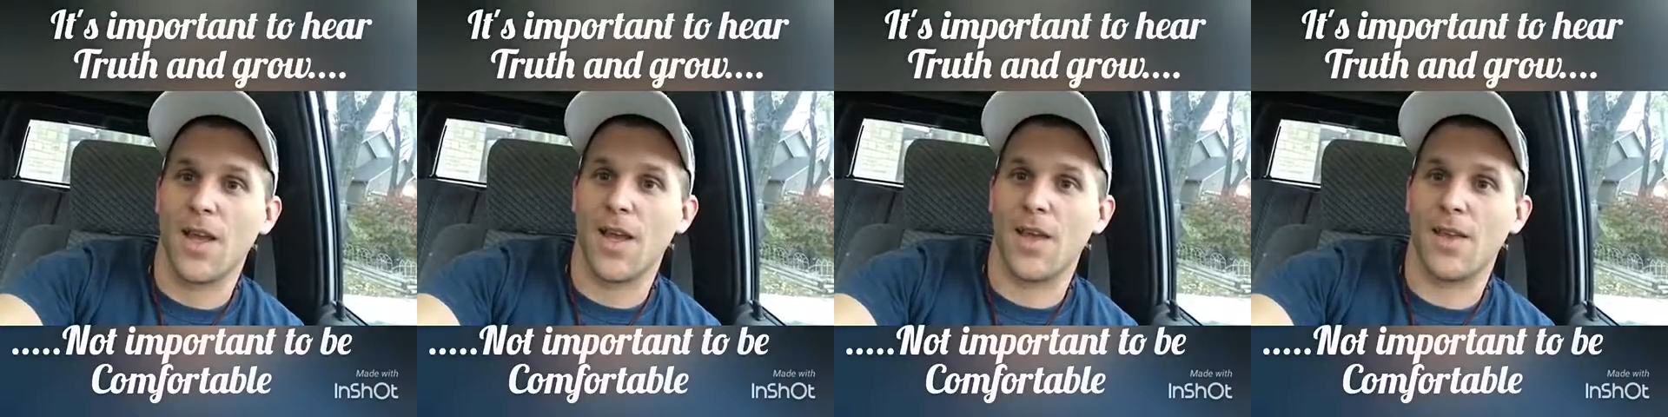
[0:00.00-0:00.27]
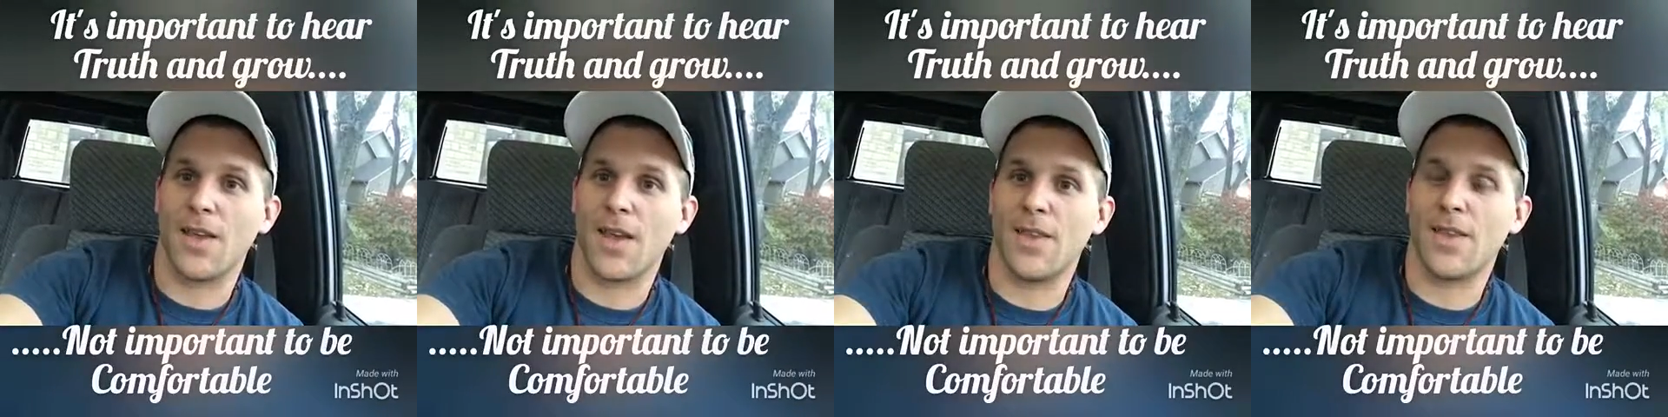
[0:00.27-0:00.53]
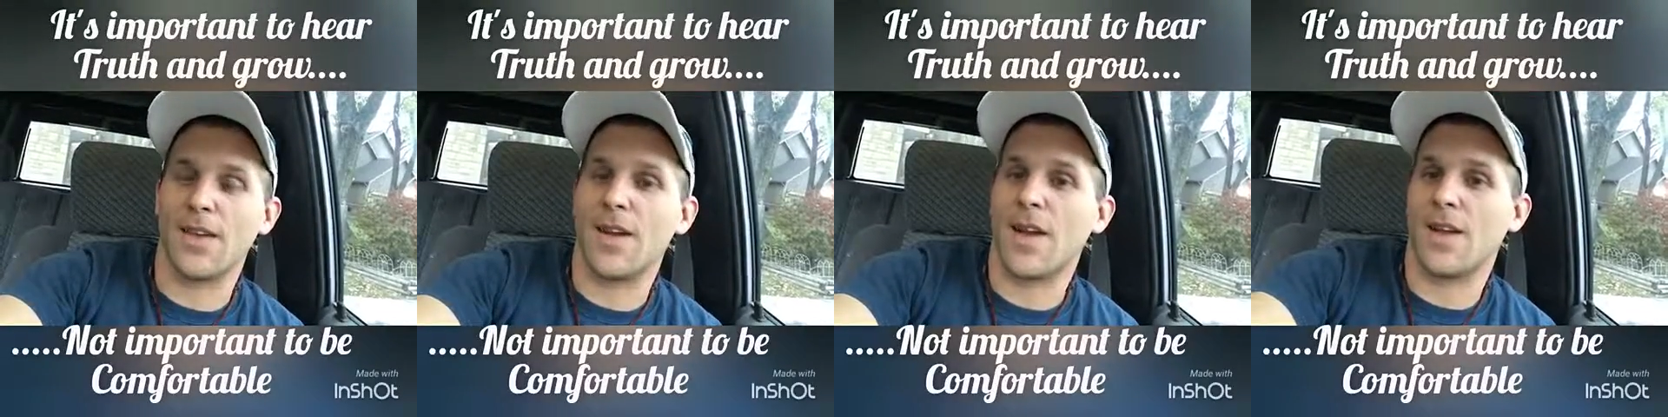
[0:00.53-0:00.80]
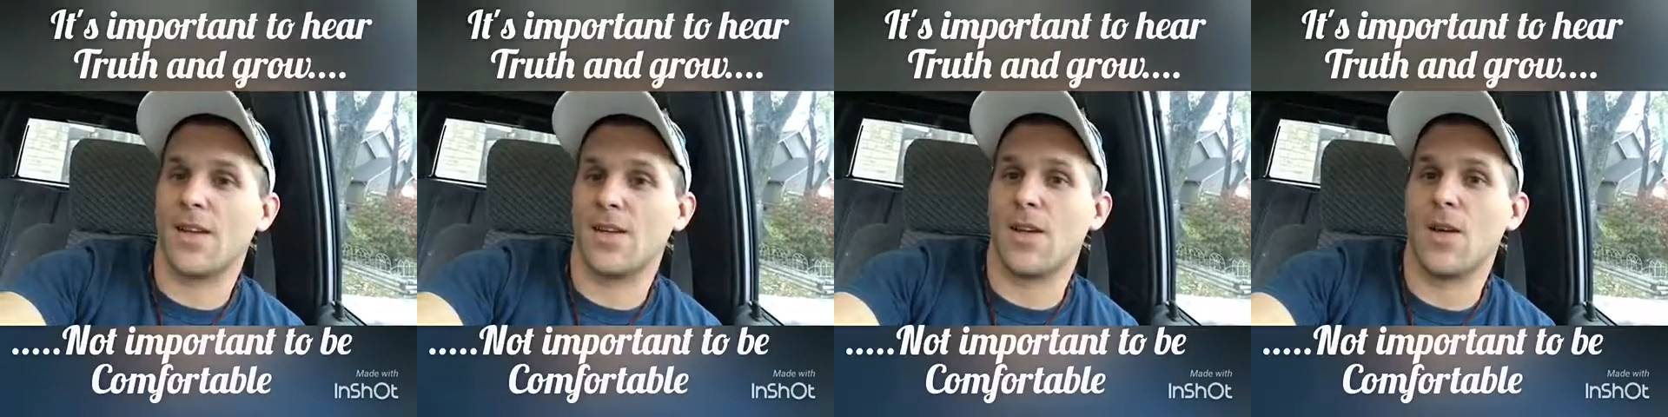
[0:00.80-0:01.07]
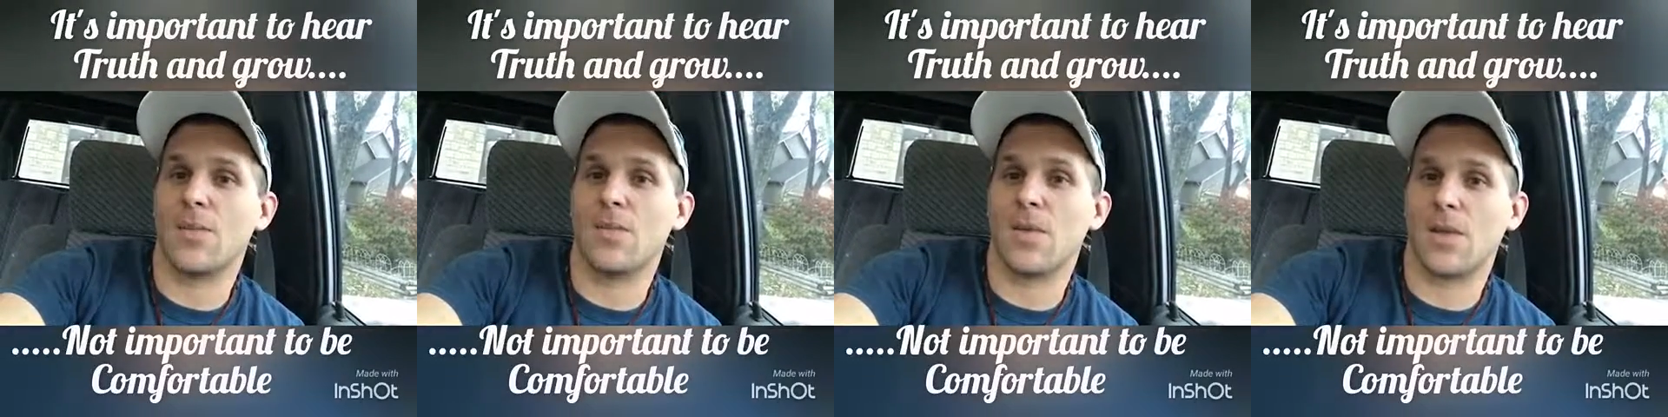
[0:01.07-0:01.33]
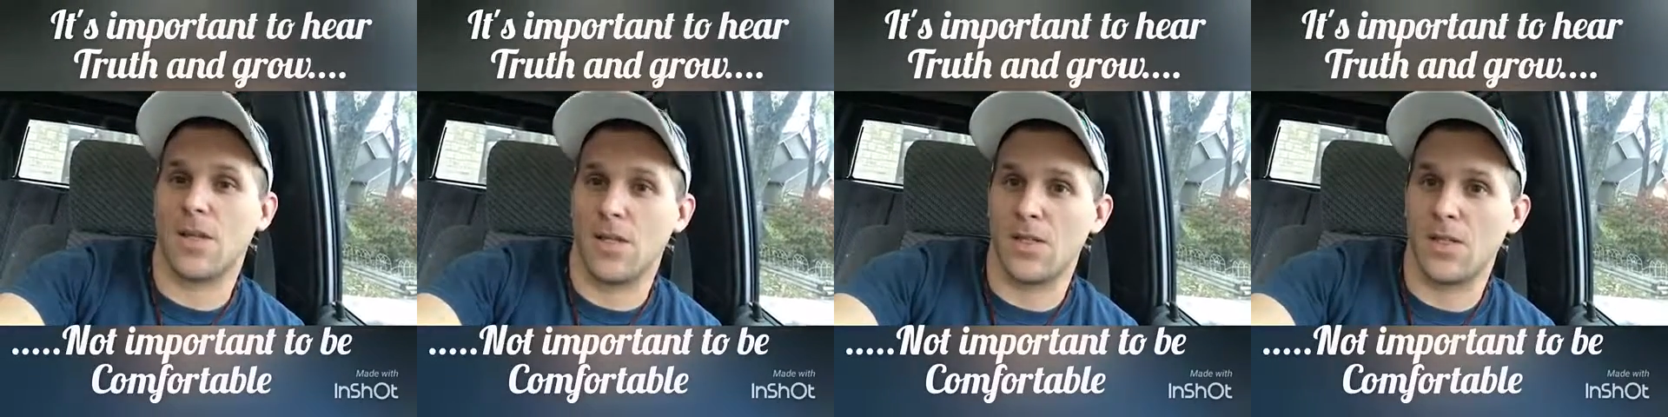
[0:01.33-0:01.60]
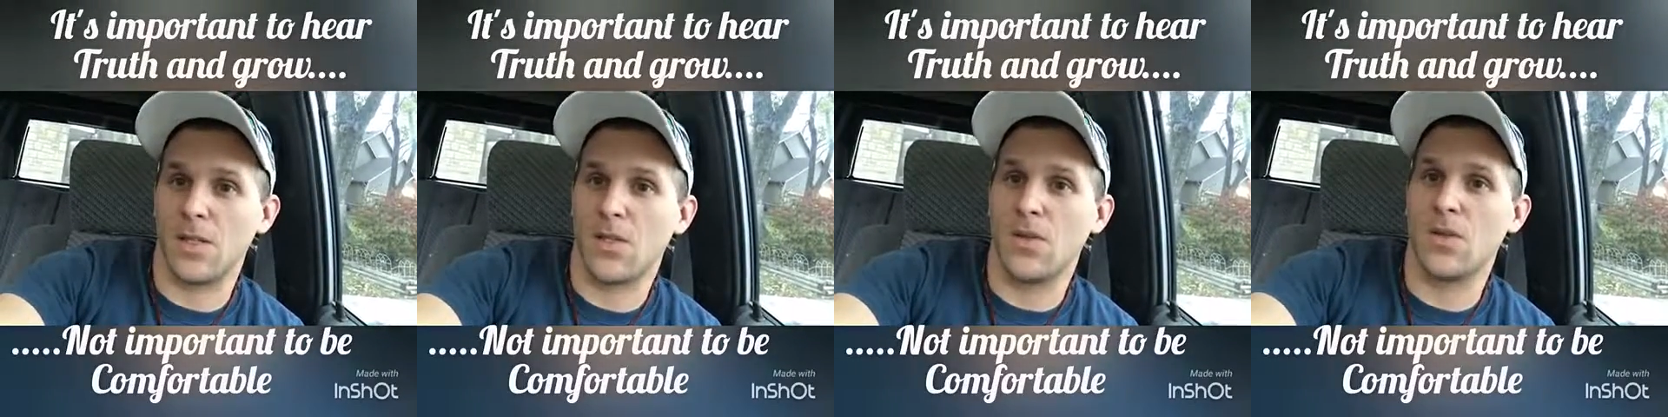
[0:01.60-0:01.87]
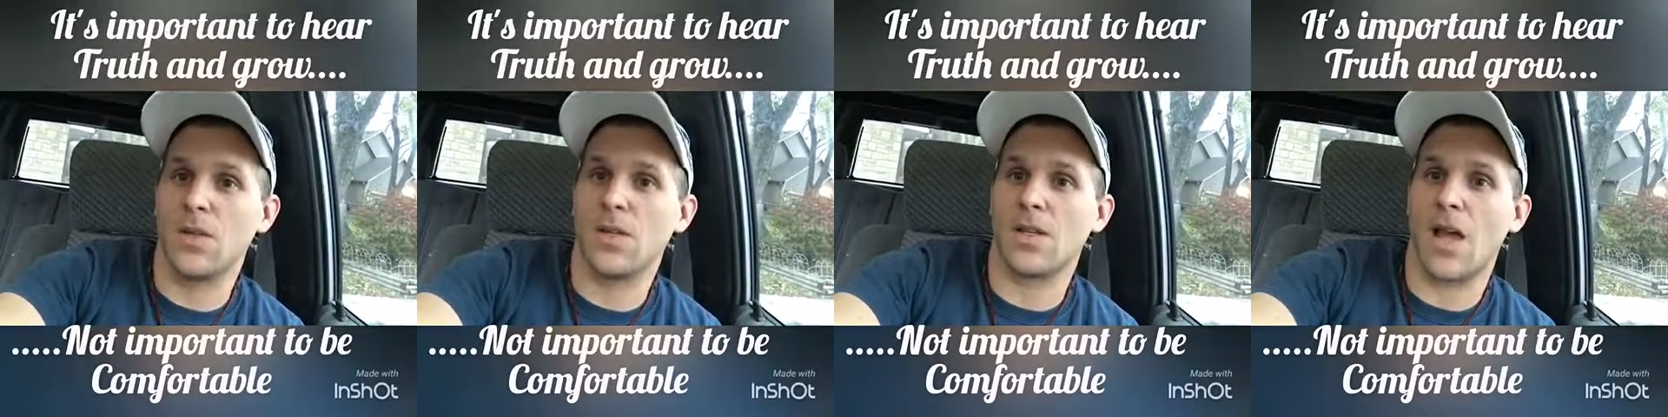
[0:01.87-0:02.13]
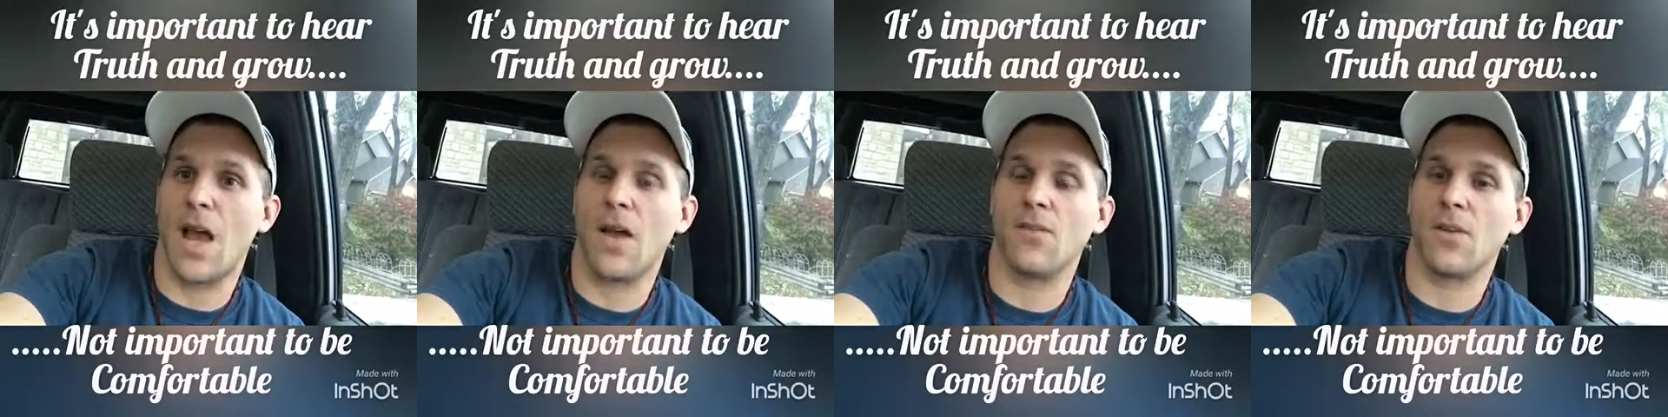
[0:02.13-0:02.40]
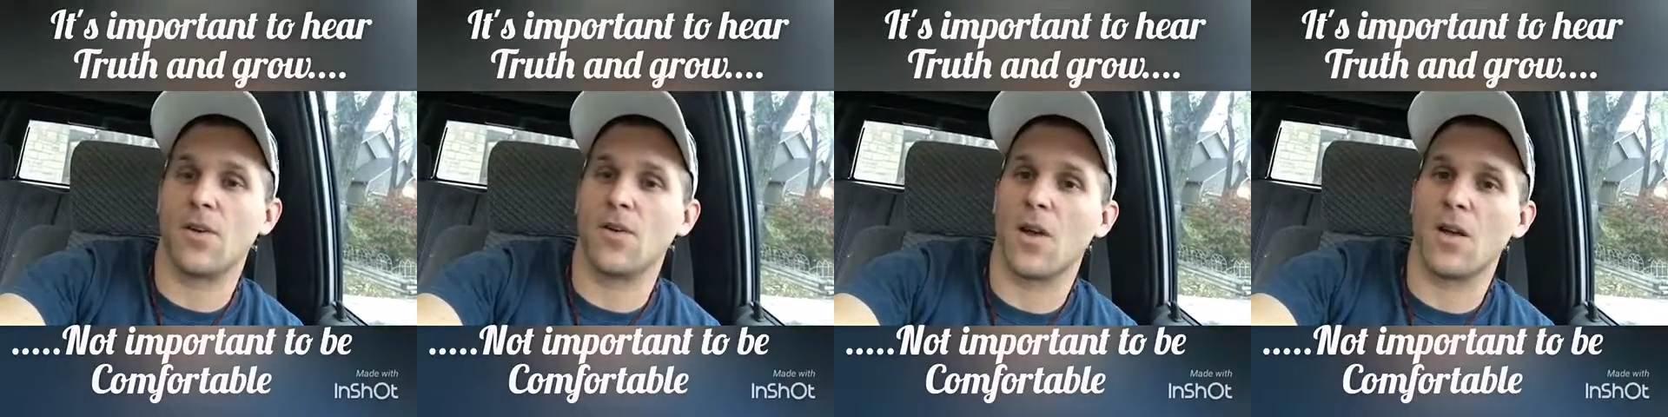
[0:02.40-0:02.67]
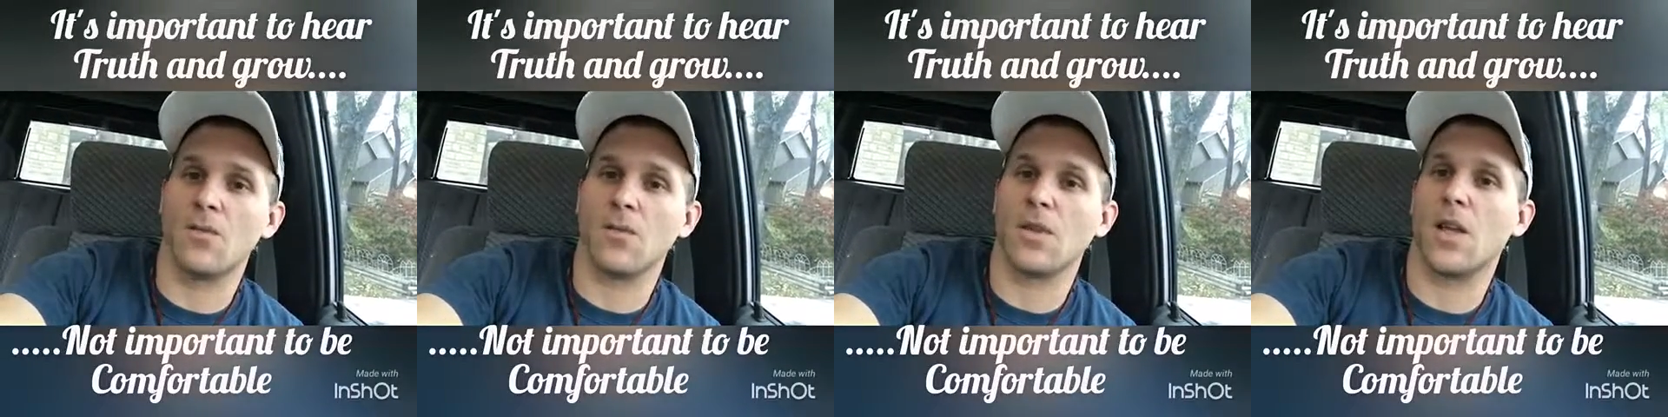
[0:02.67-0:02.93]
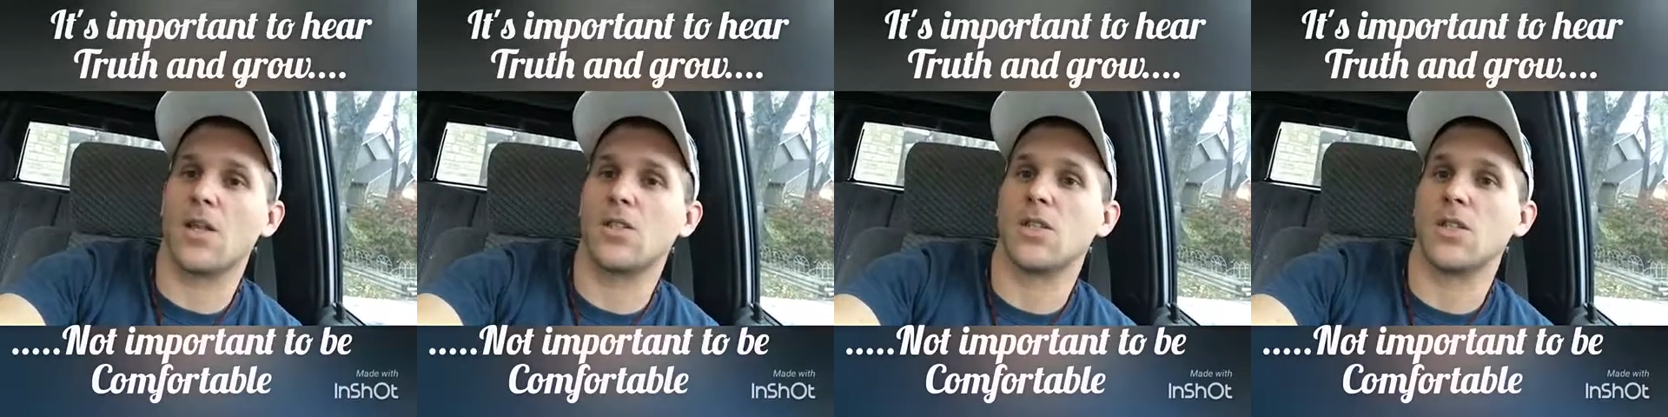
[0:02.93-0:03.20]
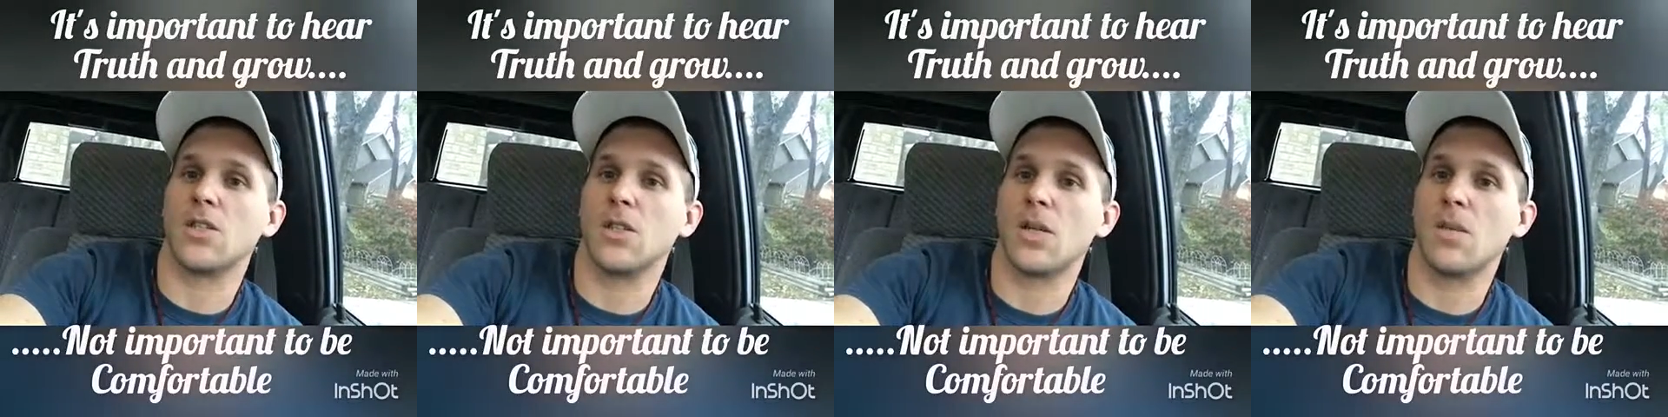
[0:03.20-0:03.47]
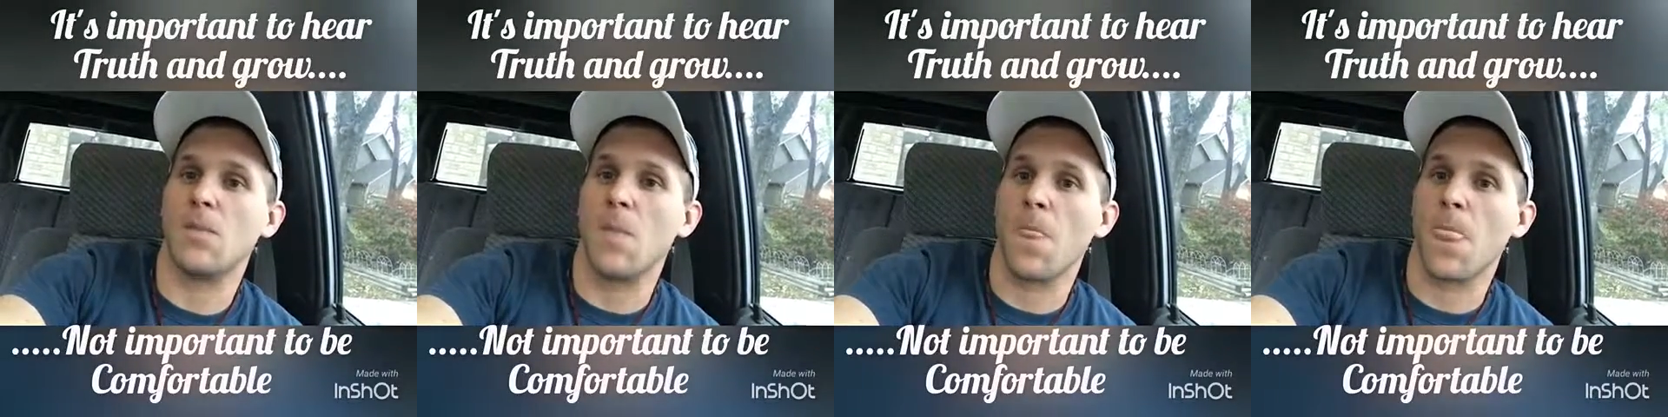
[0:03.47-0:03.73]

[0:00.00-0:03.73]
And, and then I end up continuing to have a great relationship